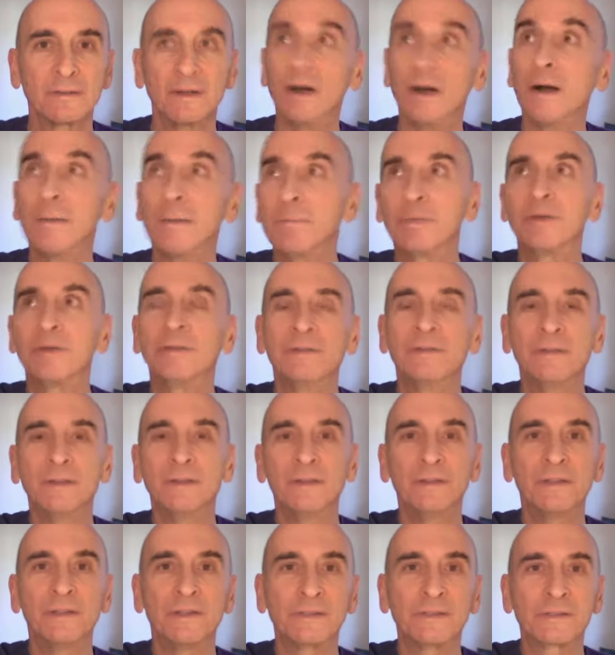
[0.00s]
up
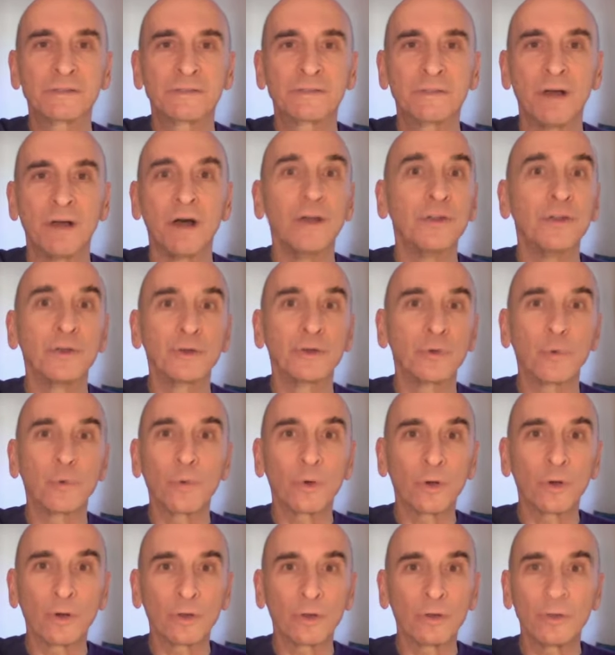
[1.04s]
in this other
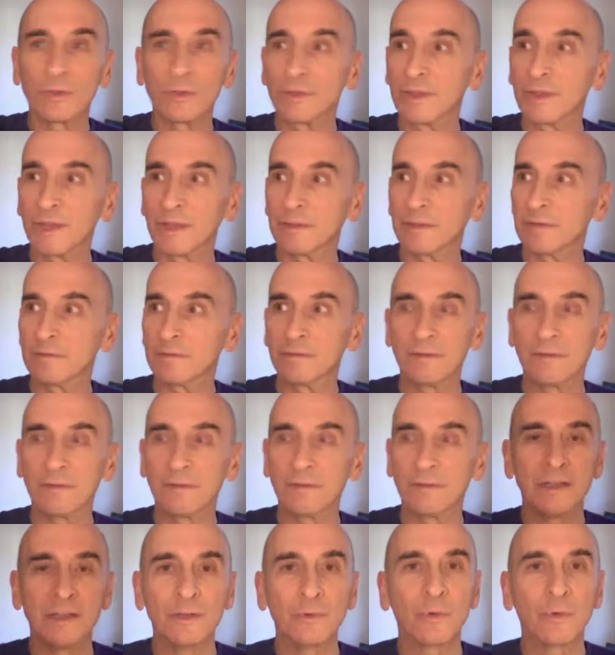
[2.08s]
world than
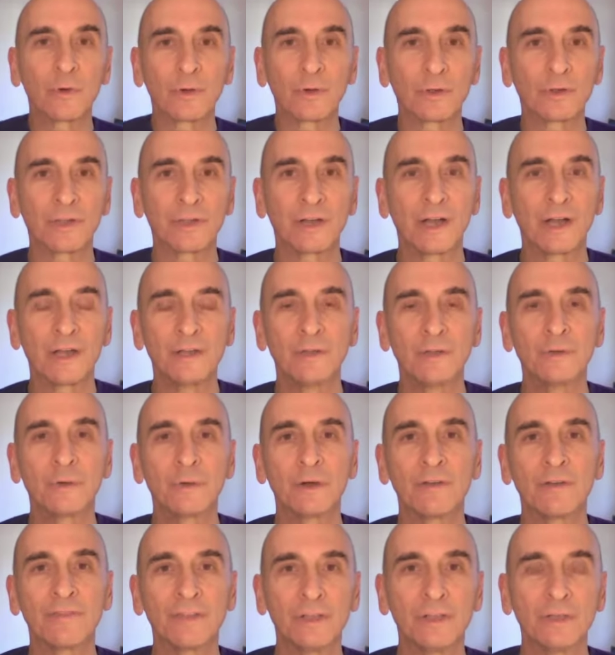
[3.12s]
any world that I
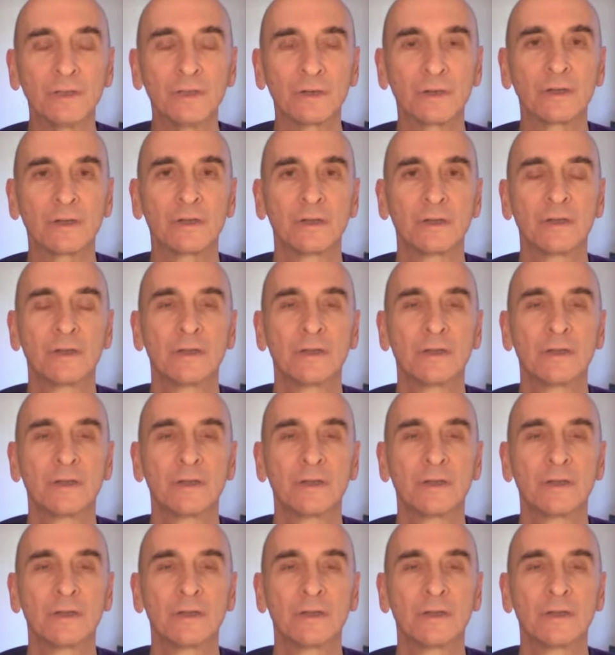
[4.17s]
knew of here.